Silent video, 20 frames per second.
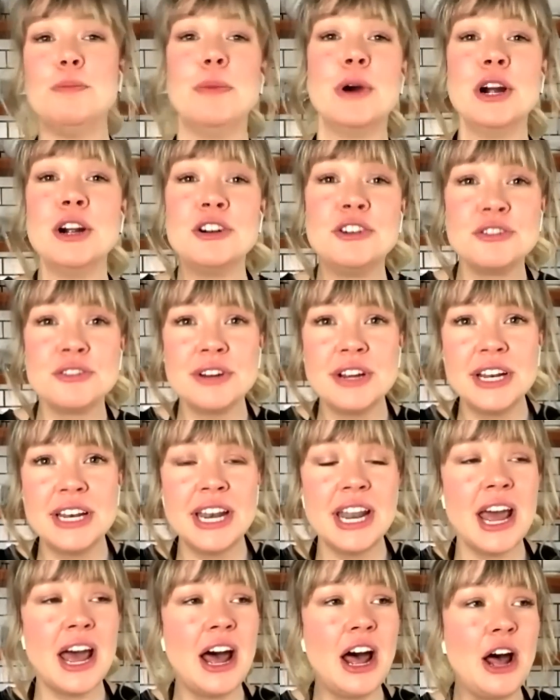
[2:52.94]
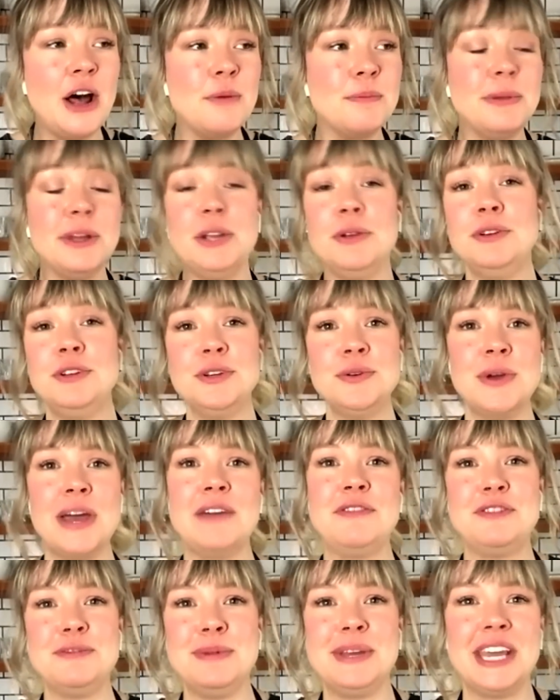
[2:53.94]
margarine, but you do
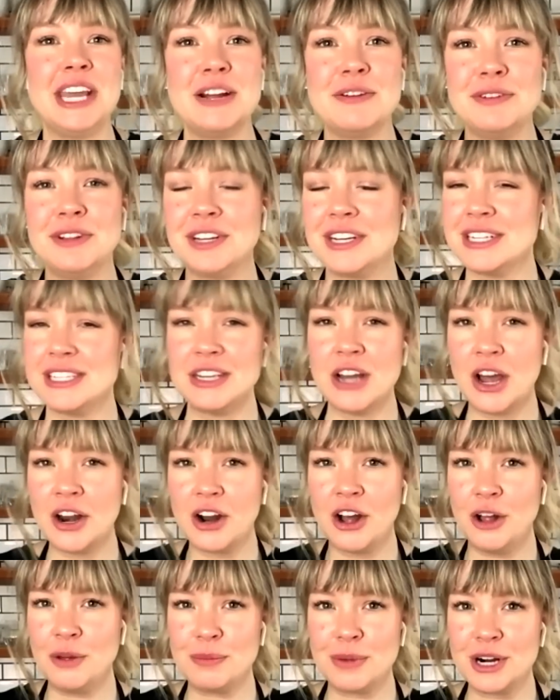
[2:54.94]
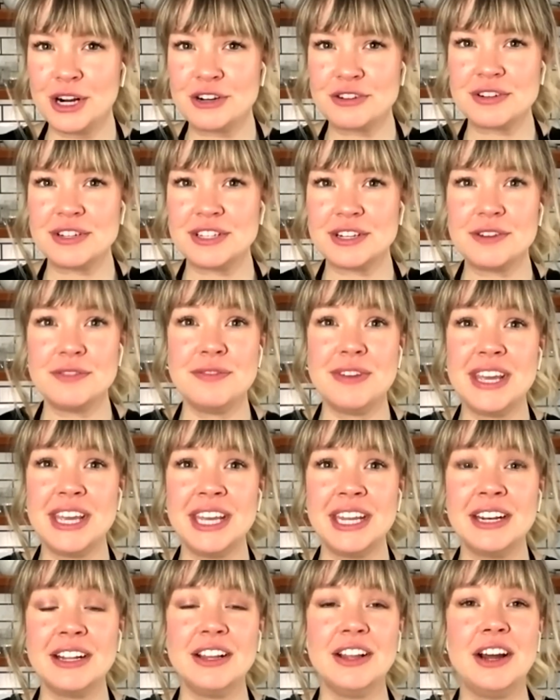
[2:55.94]
have to be careful because not all margarines are
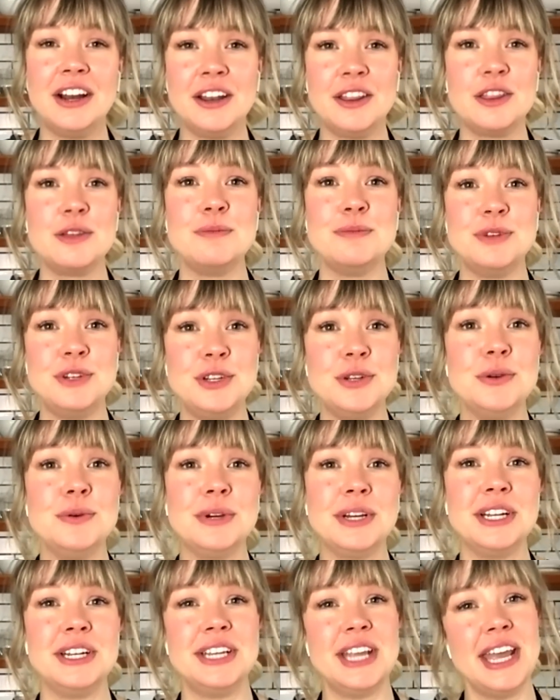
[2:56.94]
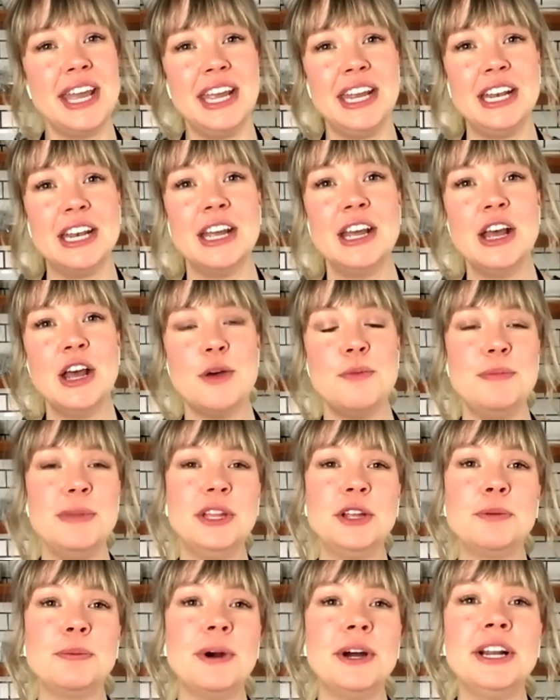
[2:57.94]
vegan. A lot of them do contain
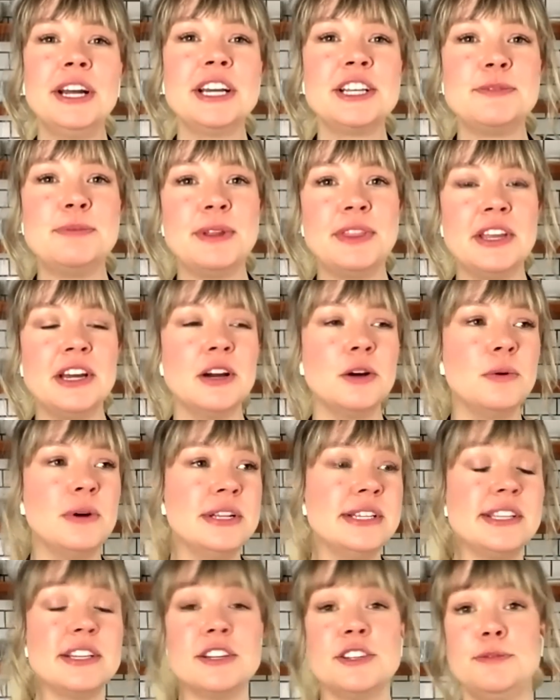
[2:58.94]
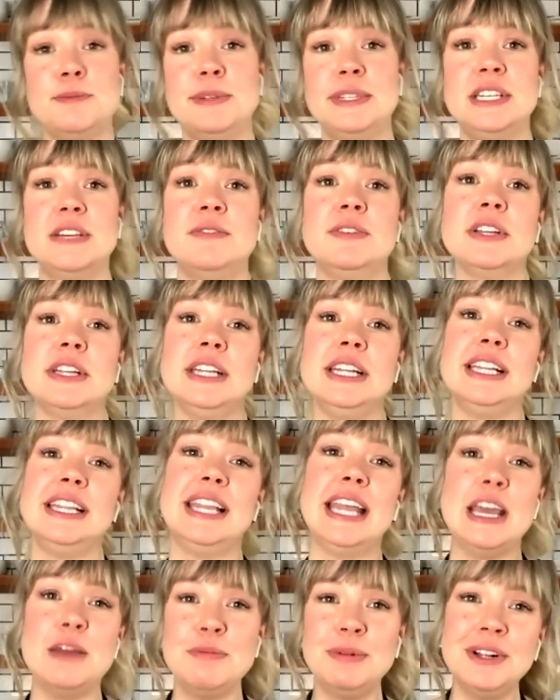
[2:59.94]
milk products, but there are ones that are specifically
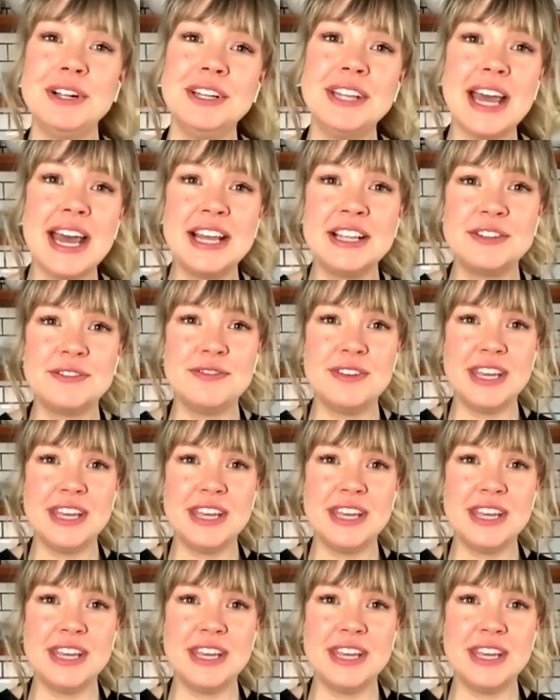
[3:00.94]
labeled as